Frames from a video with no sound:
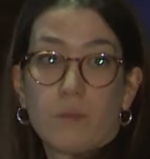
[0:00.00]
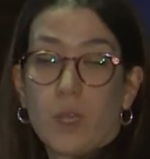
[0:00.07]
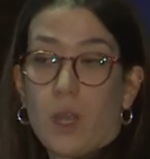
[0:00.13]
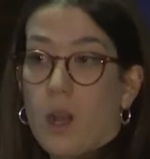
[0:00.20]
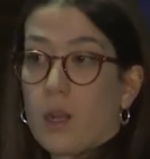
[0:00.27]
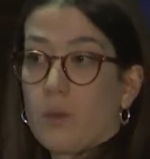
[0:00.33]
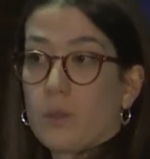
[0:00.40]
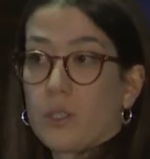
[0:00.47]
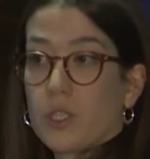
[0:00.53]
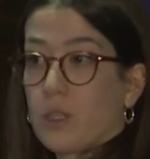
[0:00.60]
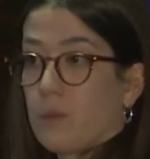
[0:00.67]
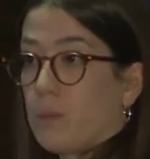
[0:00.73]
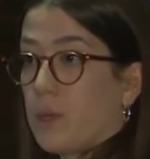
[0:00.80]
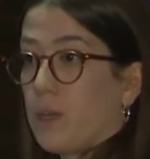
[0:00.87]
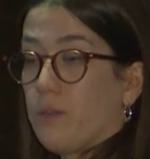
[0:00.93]
car, which
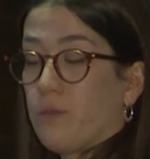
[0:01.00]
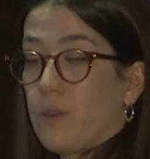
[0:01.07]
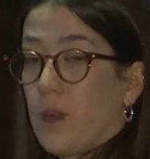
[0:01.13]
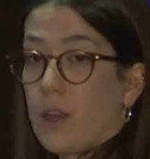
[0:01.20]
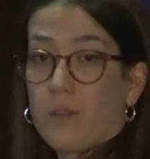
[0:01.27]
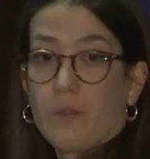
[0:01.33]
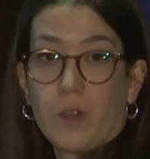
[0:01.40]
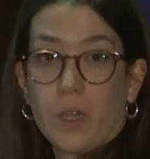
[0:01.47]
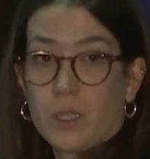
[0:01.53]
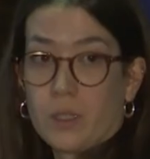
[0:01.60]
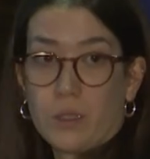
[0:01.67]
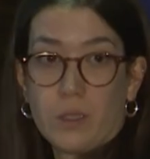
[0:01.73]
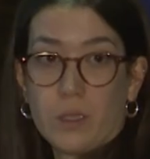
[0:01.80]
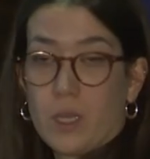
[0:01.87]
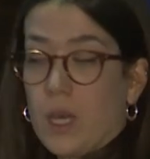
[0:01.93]
can be
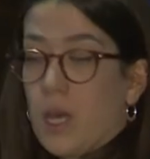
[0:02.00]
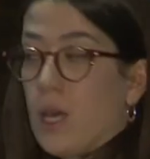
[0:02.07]
firefighters.